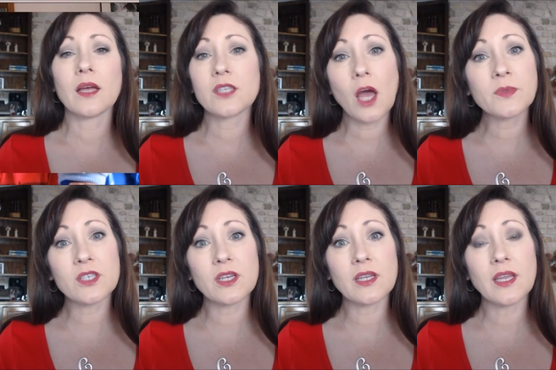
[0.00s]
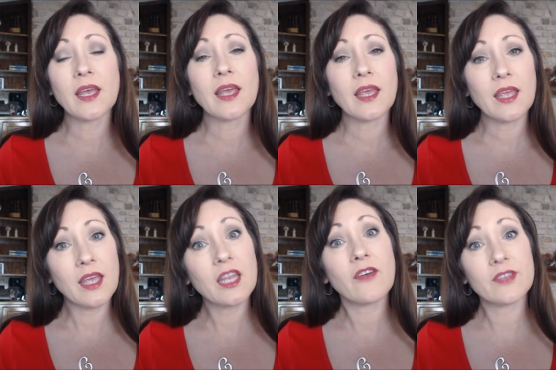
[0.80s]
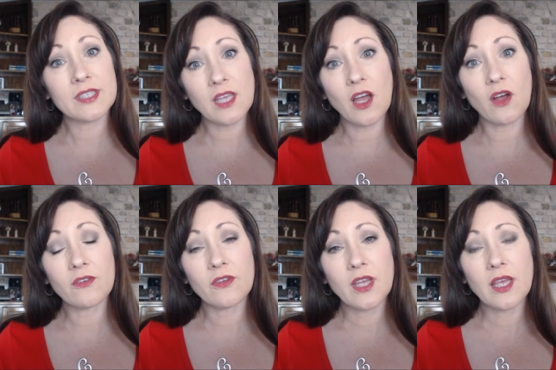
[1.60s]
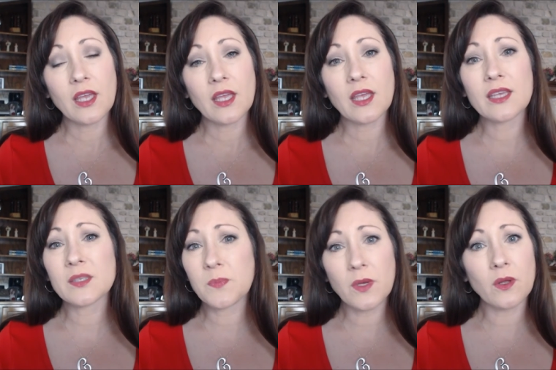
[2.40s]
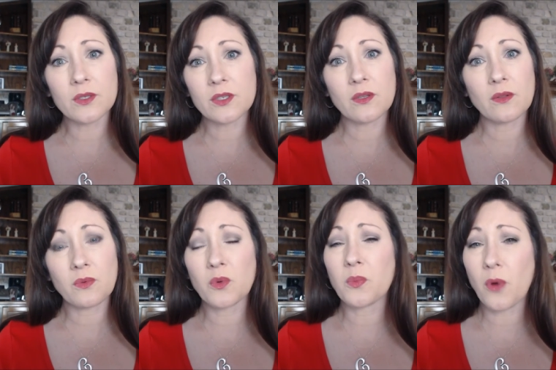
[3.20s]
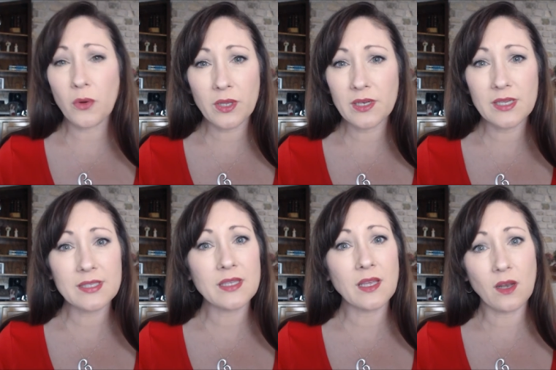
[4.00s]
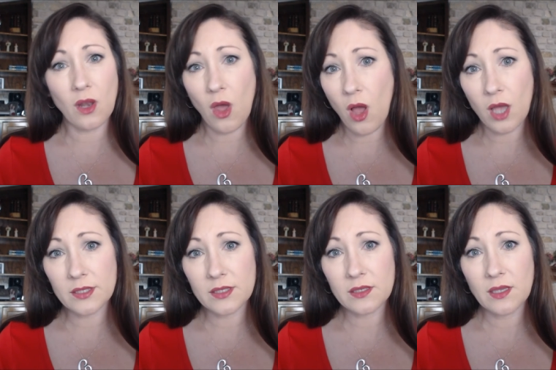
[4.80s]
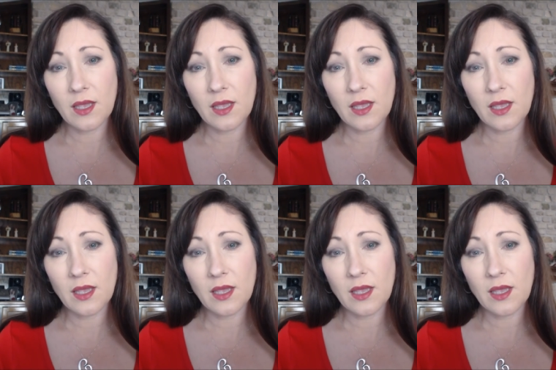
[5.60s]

Adoption, in of itself, is built through brokenness and loss.